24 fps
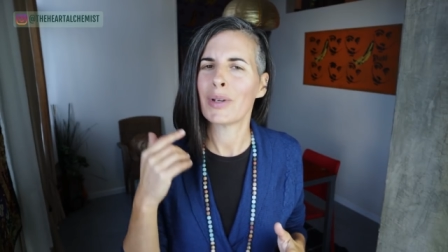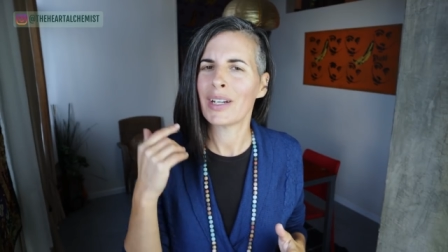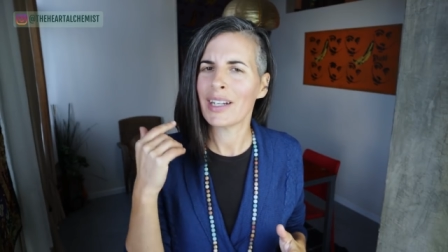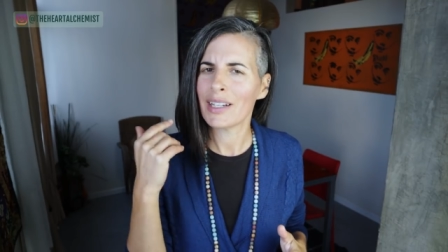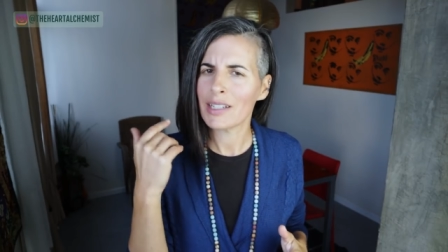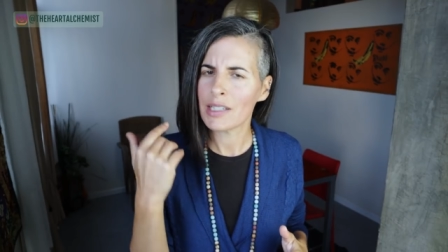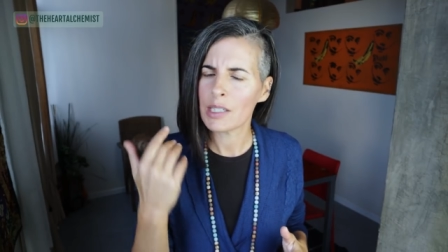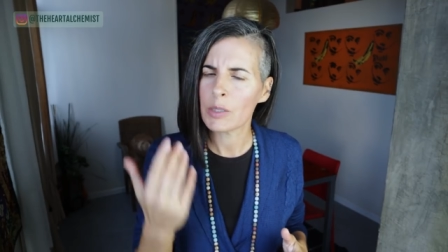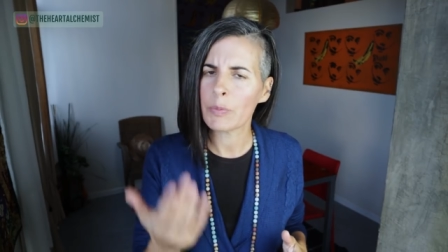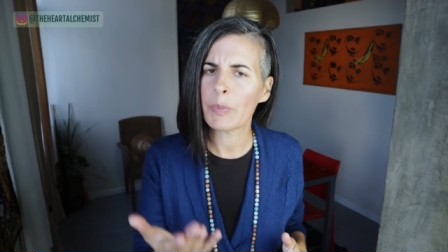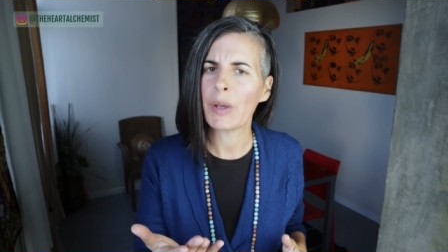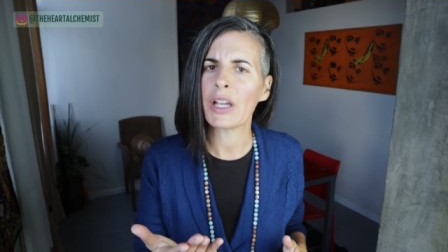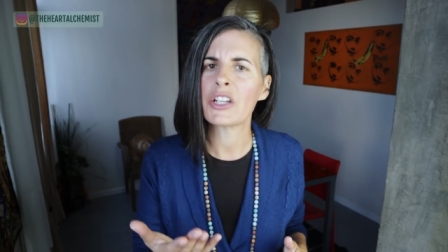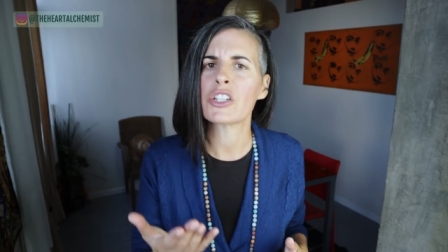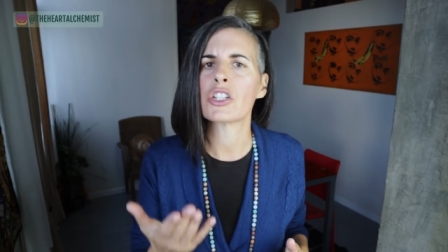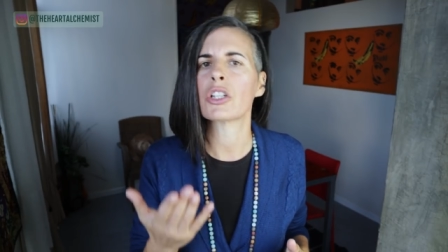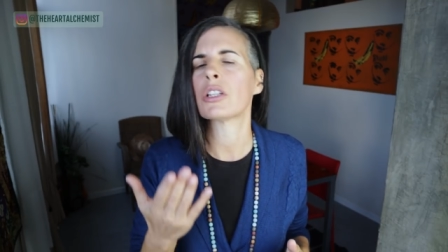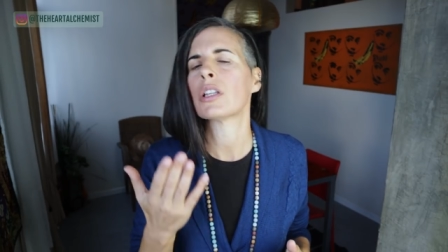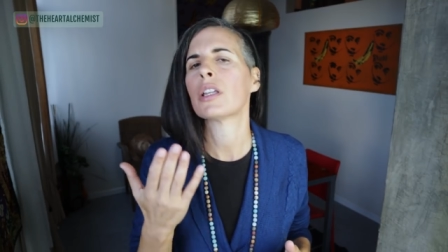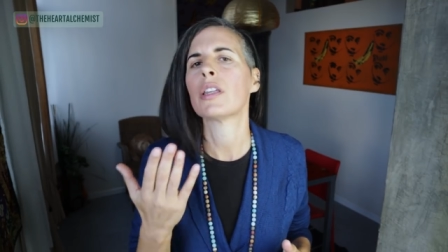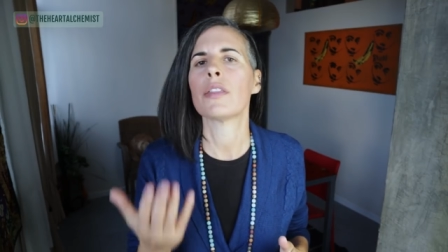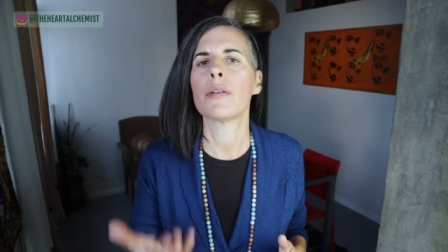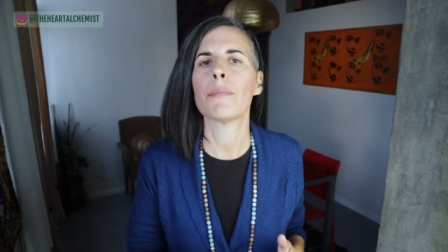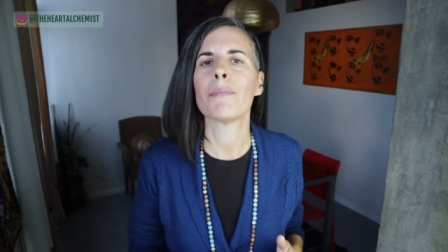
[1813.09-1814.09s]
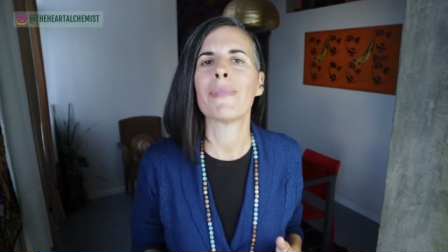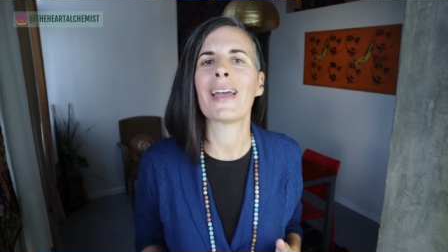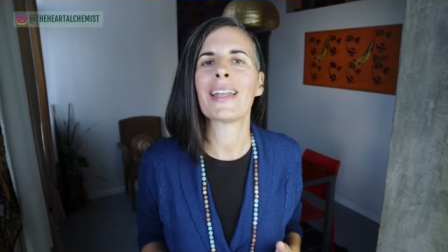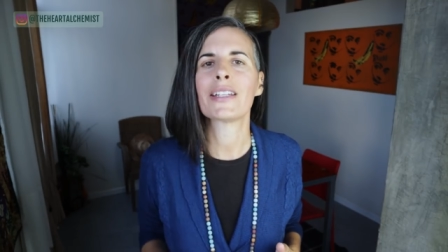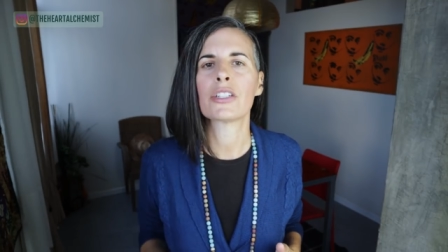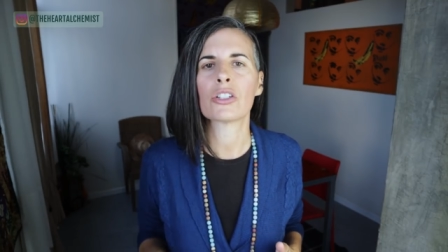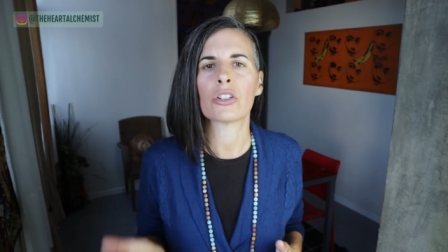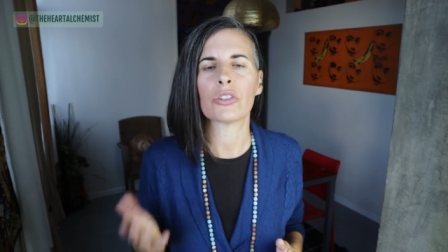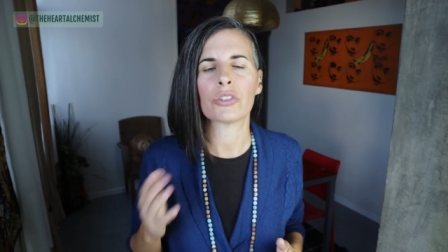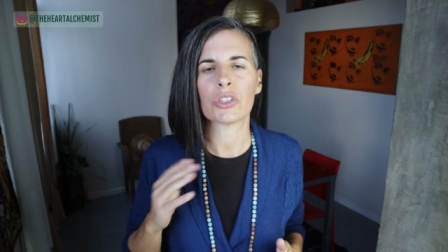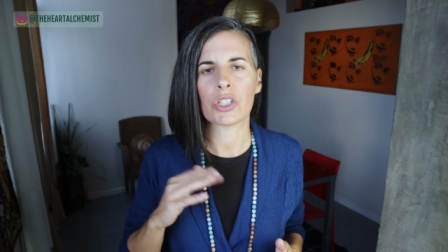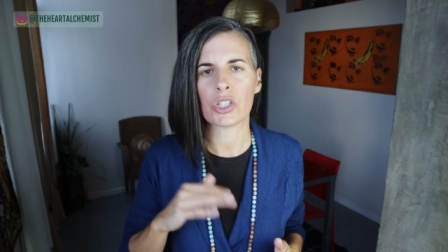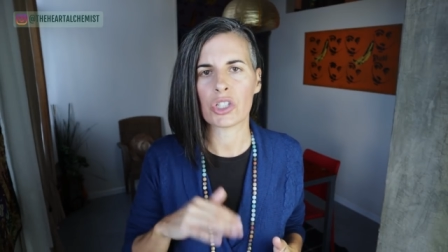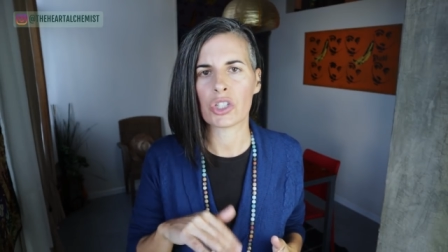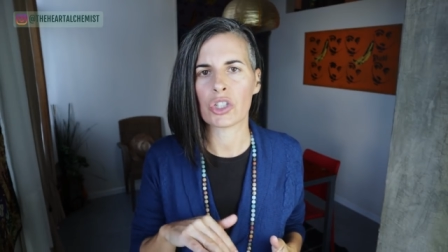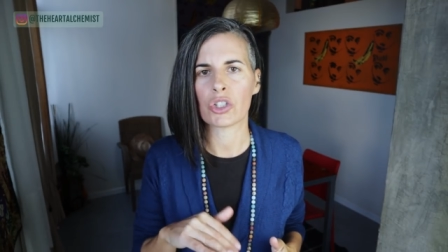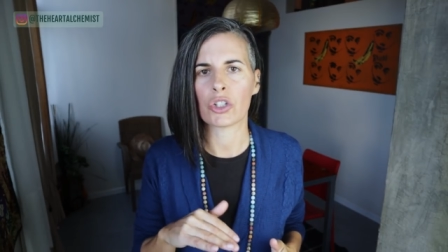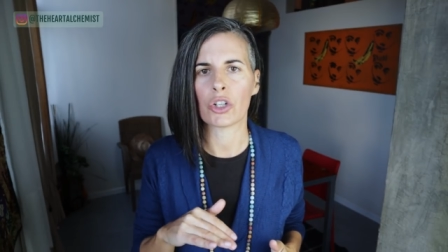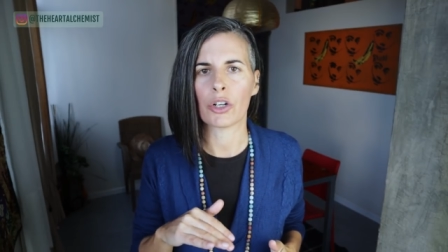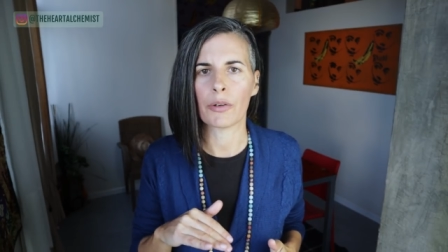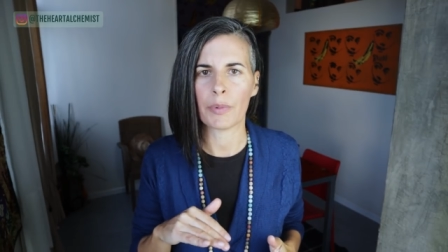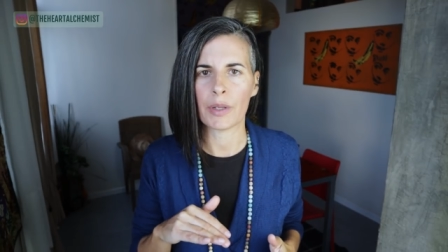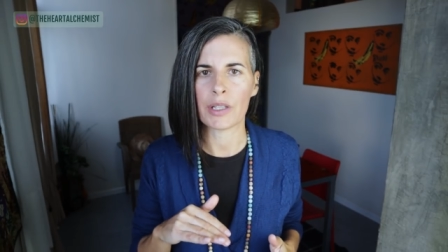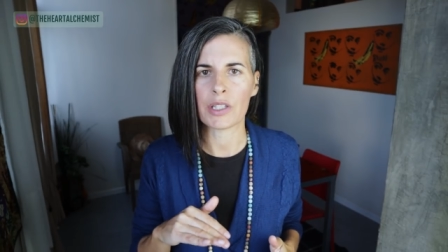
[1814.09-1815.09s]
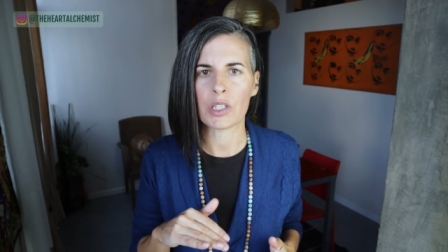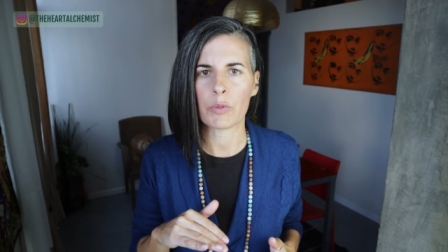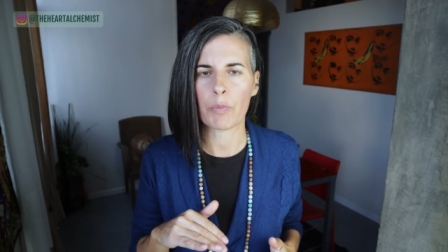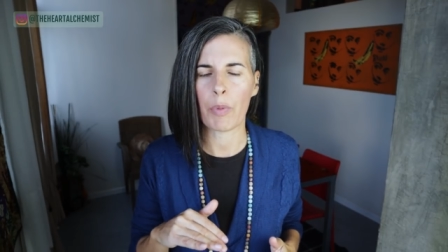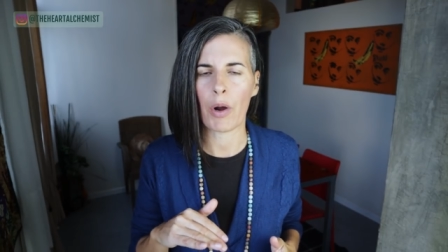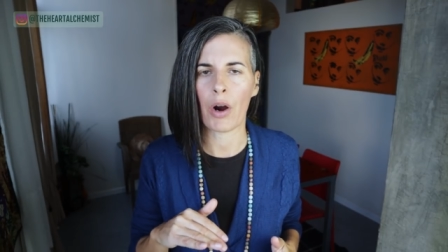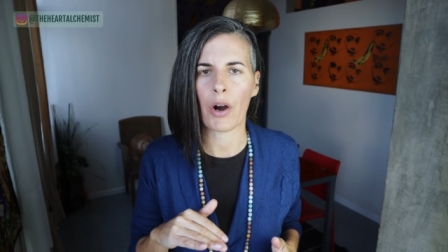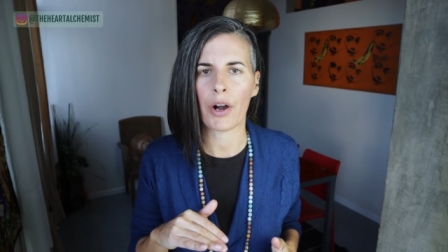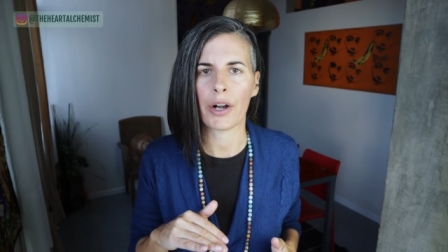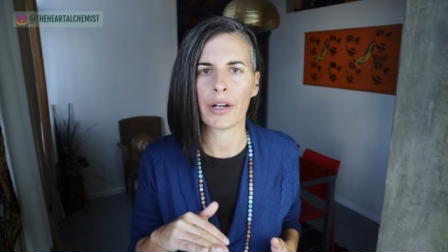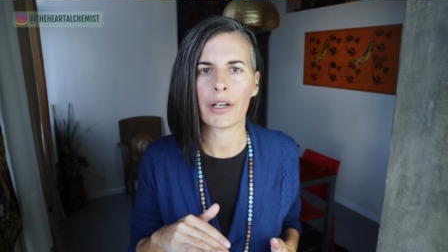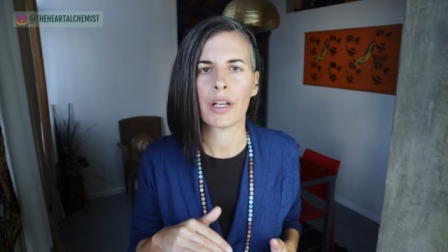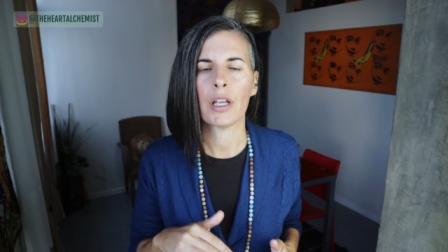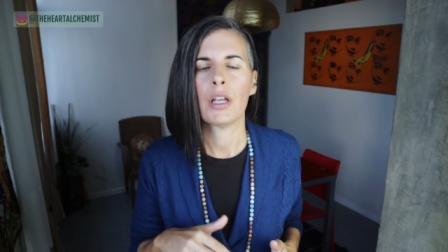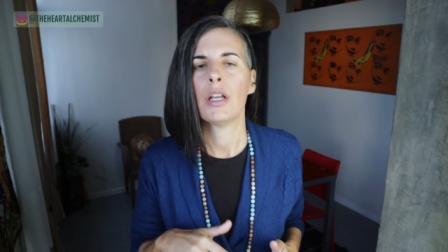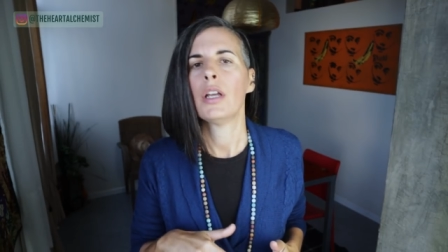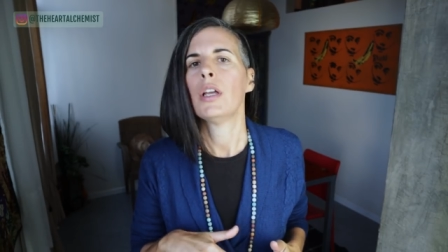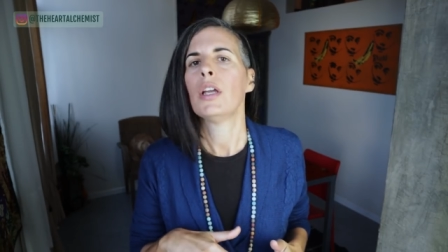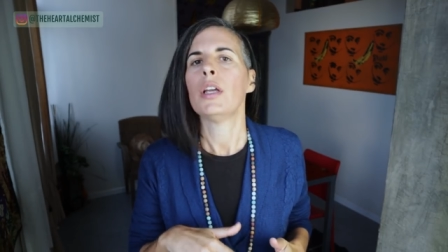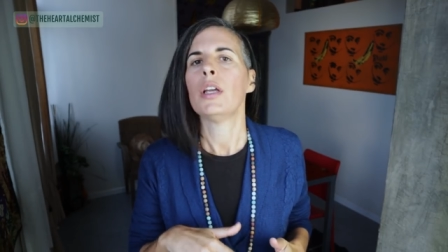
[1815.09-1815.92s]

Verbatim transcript: but especially the mental disturbance part,